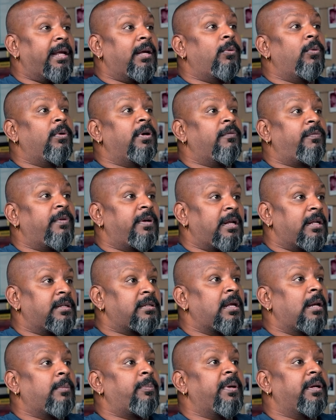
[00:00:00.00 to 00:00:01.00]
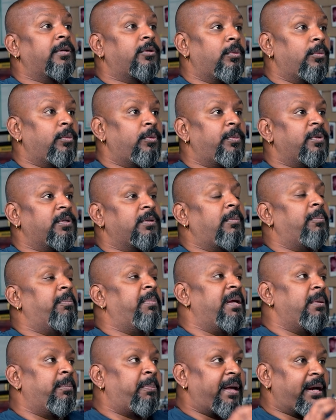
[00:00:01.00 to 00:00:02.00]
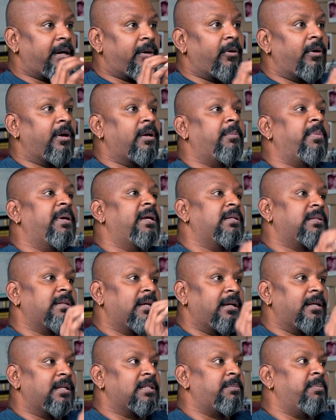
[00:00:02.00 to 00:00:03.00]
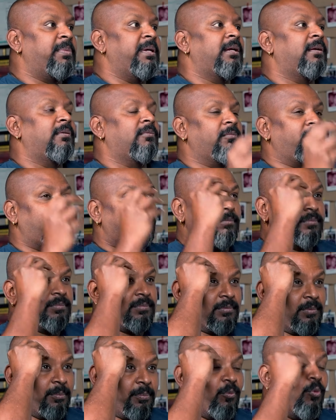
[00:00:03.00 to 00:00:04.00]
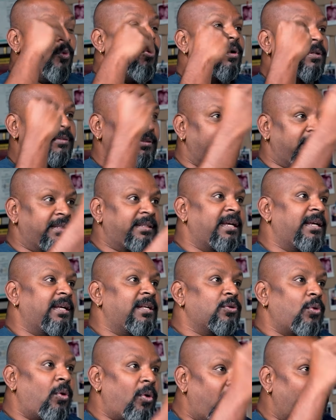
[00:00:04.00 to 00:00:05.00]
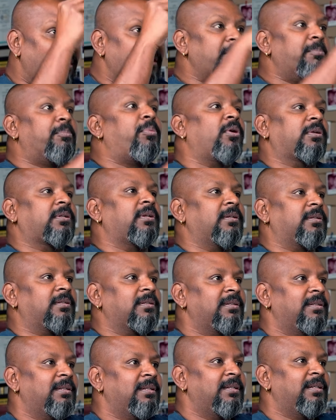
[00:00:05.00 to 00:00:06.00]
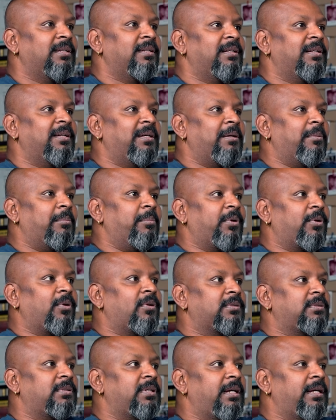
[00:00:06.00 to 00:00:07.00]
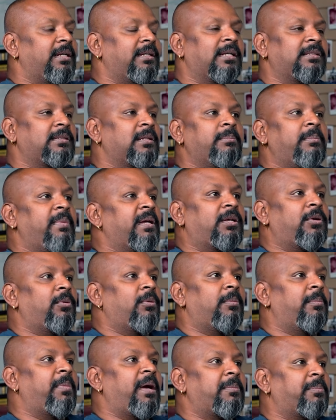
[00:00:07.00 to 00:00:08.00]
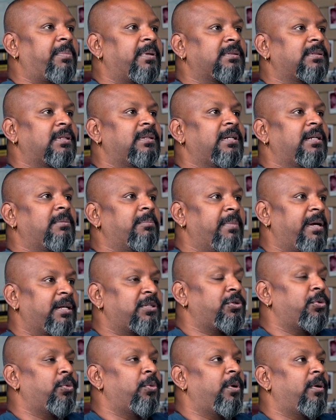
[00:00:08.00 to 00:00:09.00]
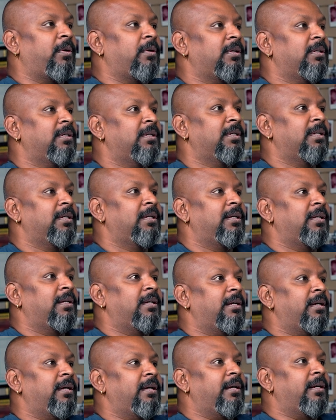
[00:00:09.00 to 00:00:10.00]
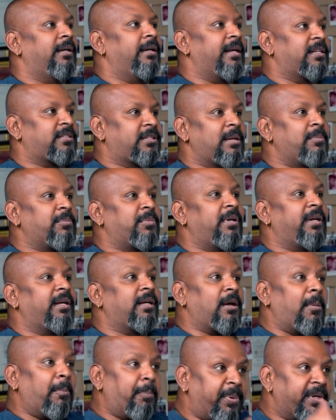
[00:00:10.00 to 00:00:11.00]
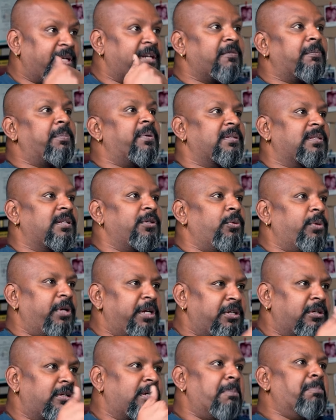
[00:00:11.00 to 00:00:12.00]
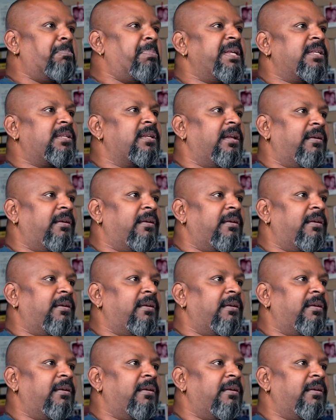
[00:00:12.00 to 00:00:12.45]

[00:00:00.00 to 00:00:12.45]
good if it is helping to do business. Being paranoid, being jealous, being overthinking is all important. Because it doesn't make you a bad person, it makes you an extremely competitive person. You need to compete in